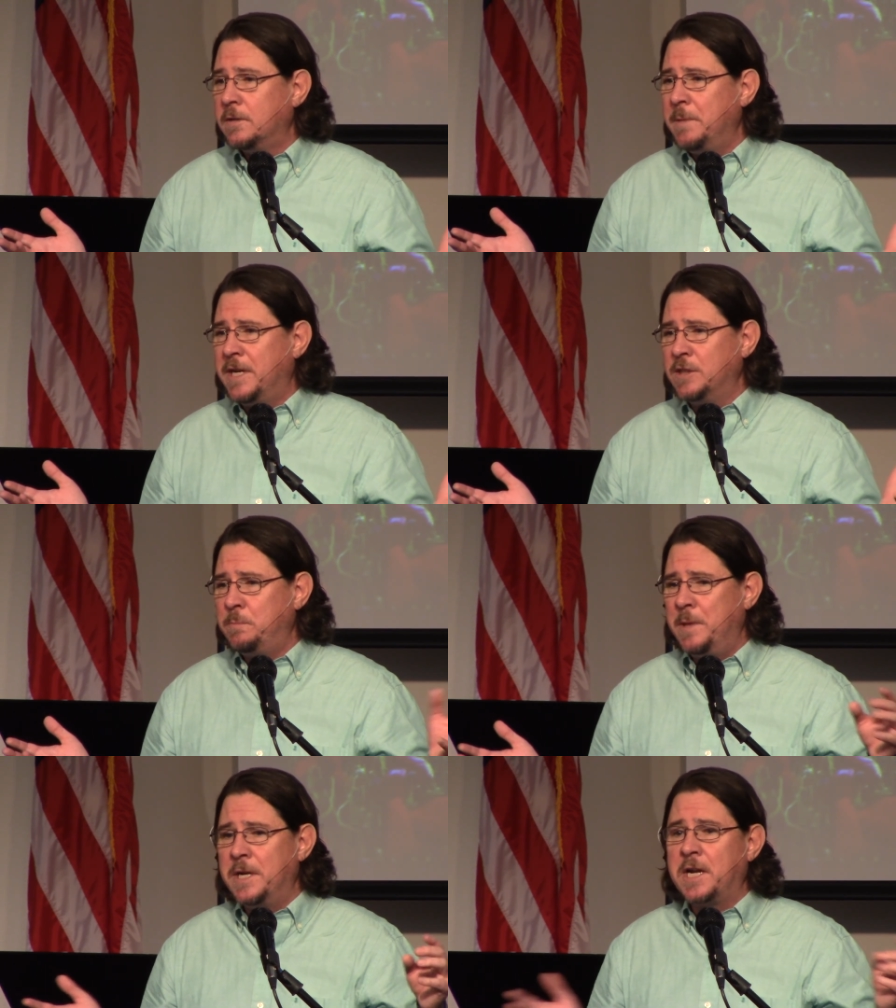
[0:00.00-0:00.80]

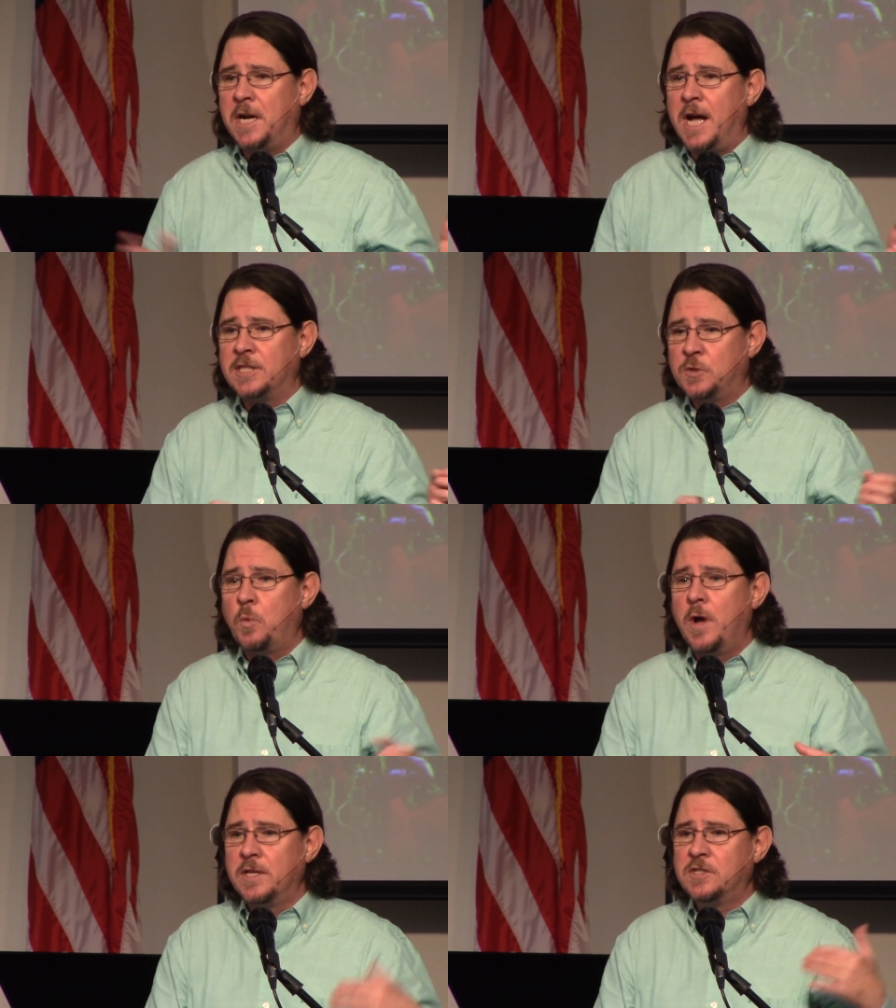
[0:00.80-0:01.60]
because
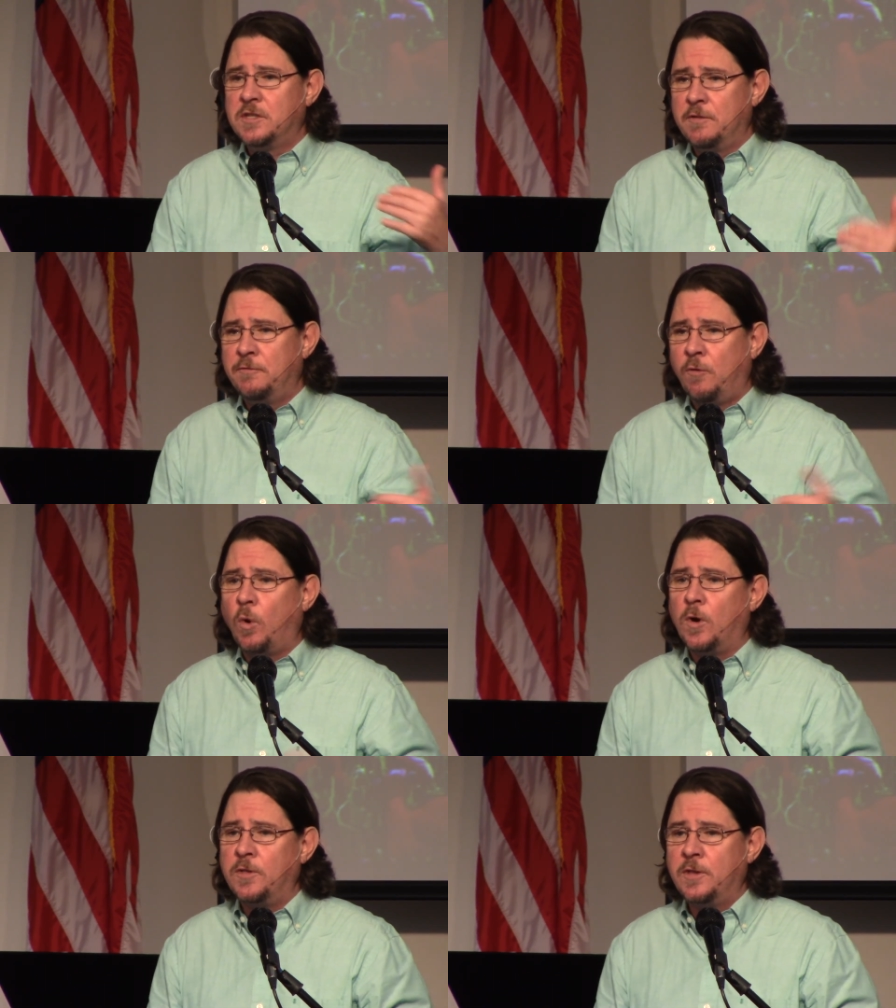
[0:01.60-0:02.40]
Pentecost was the
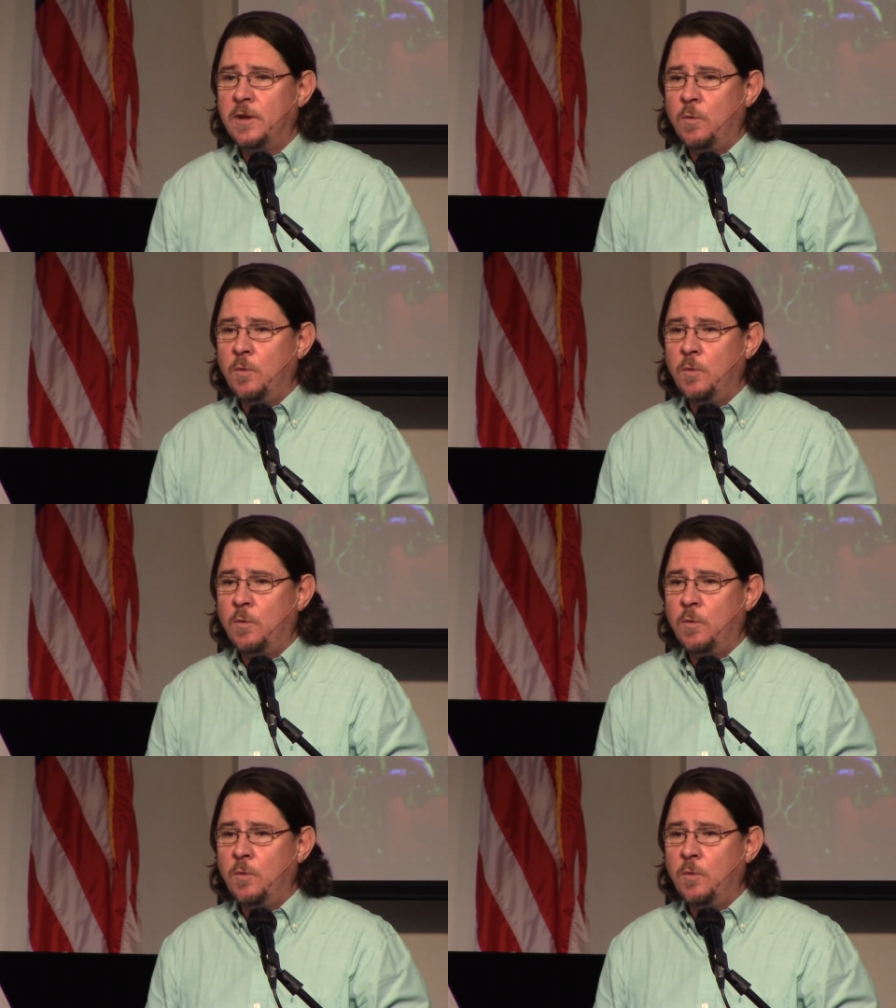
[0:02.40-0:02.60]
fourth